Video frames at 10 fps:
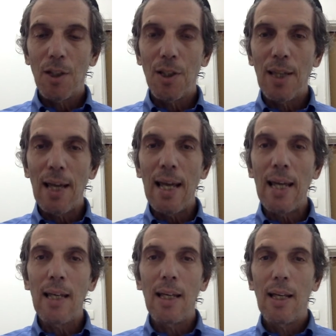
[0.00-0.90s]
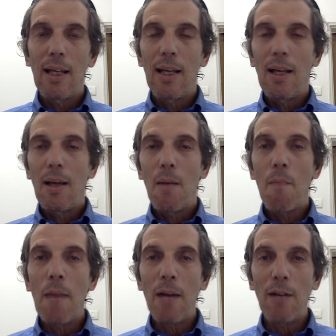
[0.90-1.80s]
they
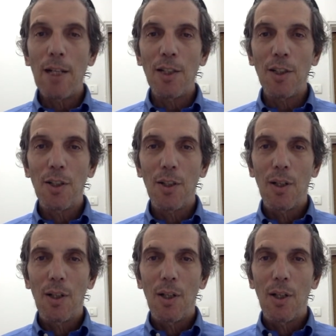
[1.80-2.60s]
merit